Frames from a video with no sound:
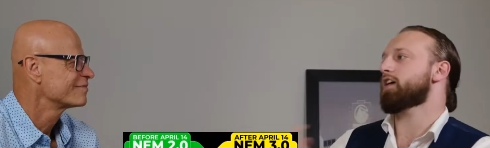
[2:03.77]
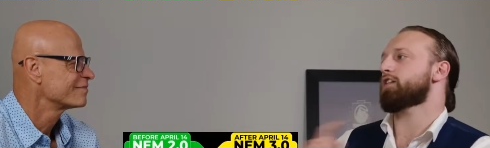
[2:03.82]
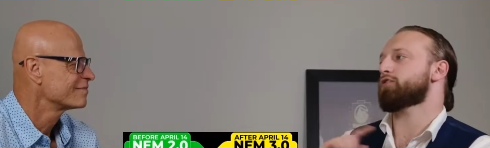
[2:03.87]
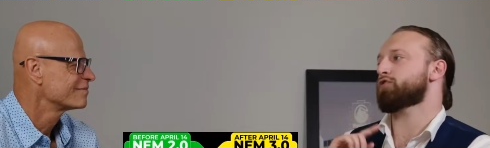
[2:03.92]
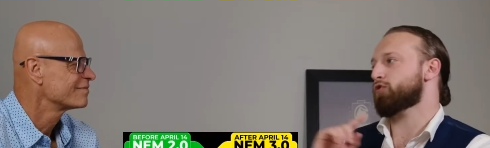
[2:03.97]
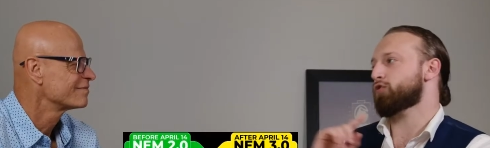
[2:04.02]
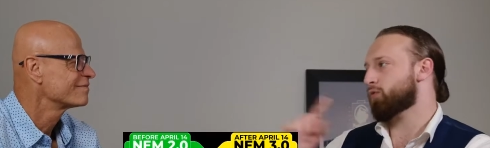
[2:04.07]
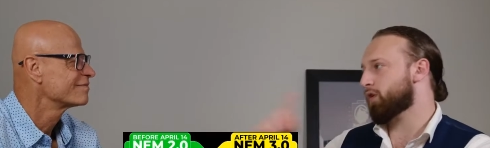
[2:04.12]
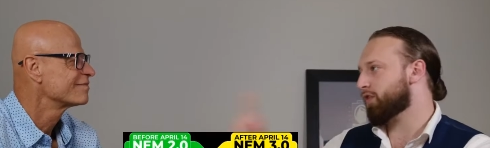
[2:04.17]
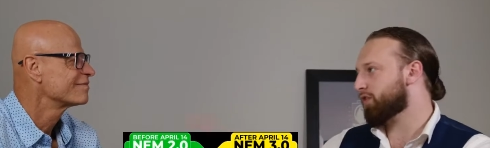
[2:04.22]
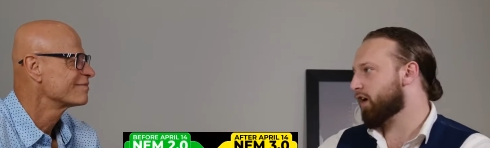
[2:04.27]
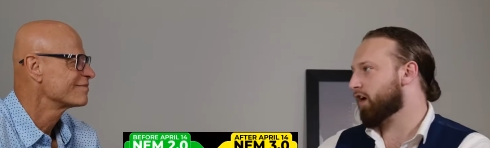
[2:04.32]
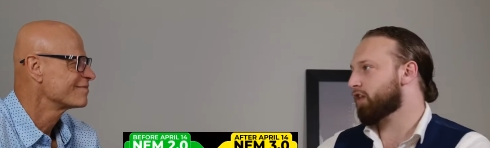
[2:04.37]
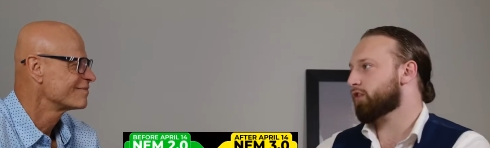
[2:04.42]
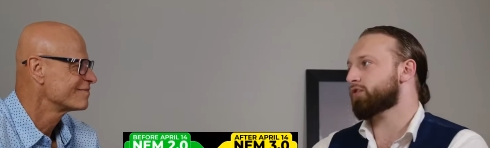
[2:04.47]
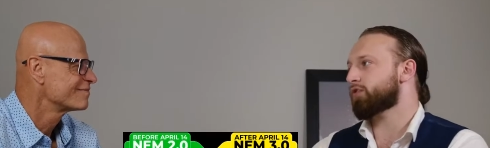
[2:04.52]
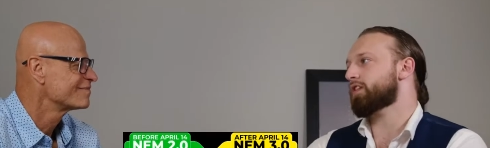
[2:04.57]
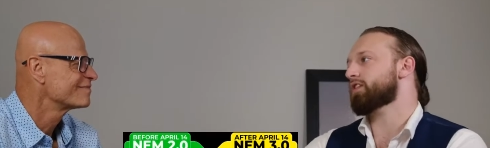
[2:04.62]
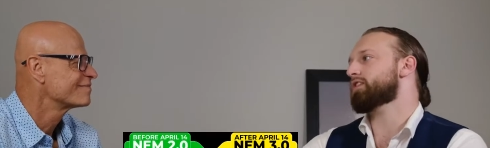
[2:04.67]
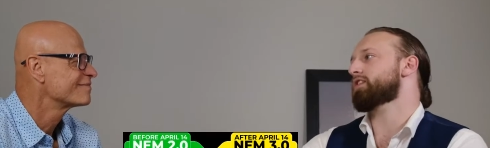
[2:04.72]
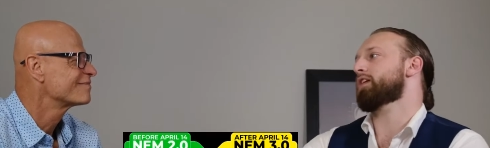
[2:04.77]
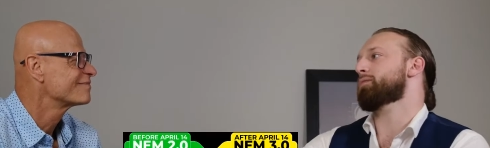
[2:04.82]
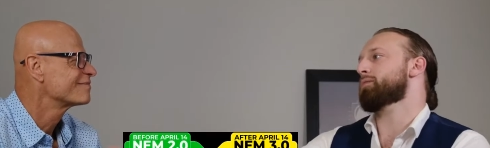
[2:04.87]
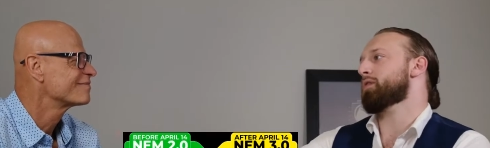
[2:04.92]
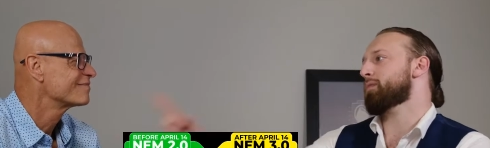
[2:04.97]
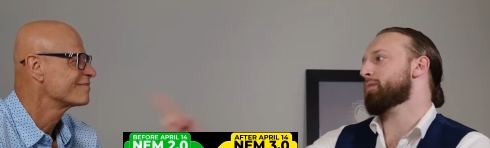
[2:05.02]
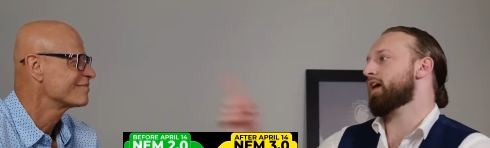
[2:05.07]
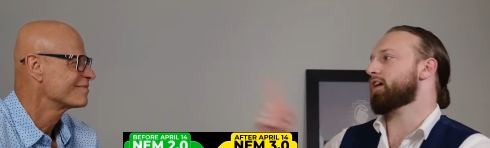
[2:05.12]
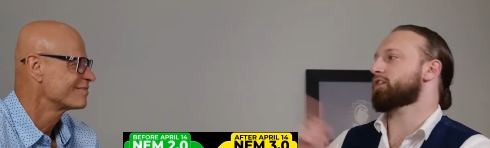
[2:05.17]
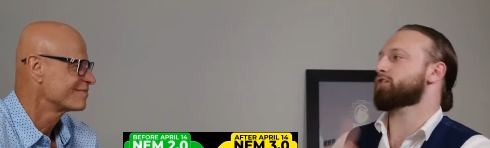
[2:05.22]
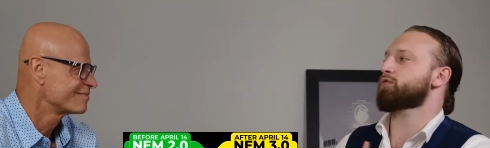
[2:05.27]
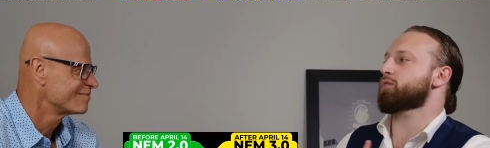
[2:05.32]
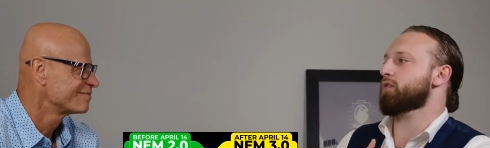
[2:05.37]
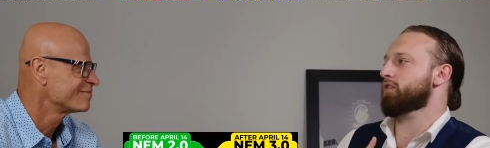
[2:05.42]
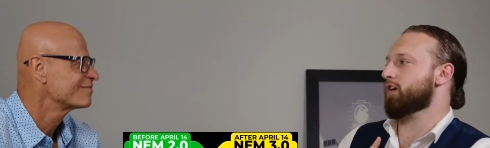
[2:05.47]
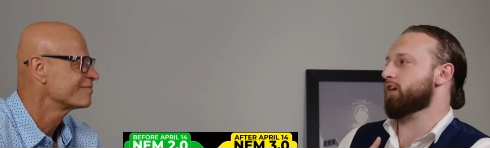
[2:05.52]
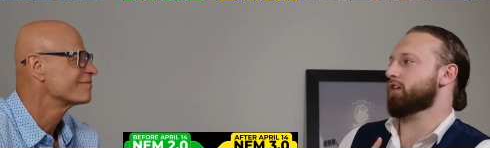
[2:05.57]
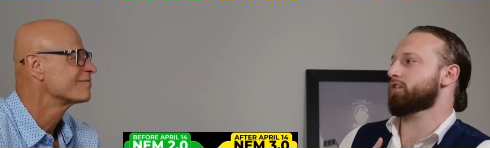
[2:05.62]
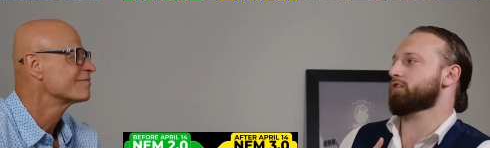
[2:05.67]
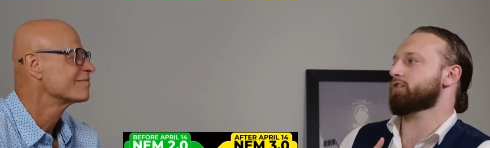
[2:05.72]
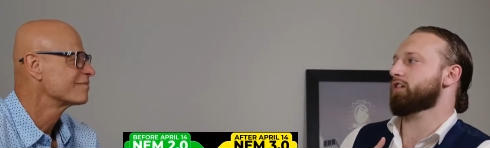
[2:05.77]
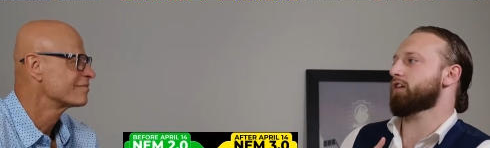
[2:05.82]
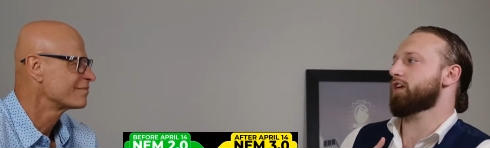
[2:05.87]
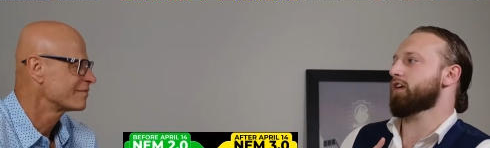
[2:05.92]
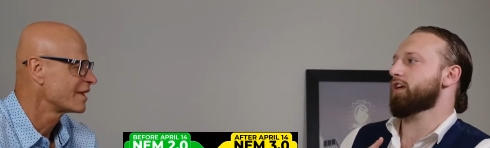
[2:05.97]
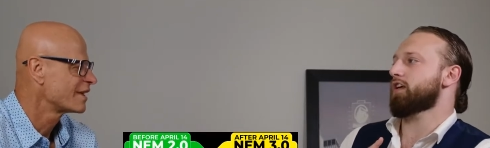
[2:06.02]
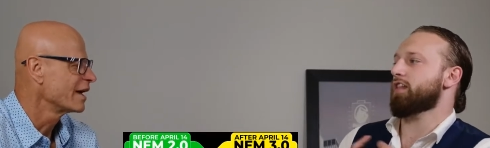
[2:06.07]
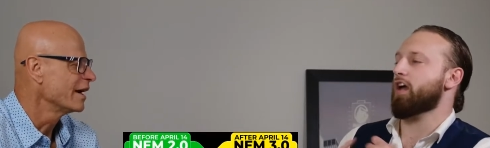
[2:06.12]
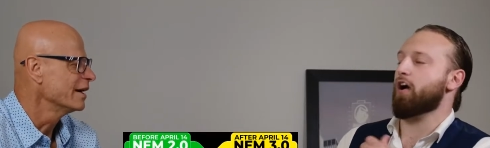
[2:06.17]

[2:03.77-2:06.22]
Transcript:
Speaker 1: to $1, they sell me back to $1. Okay.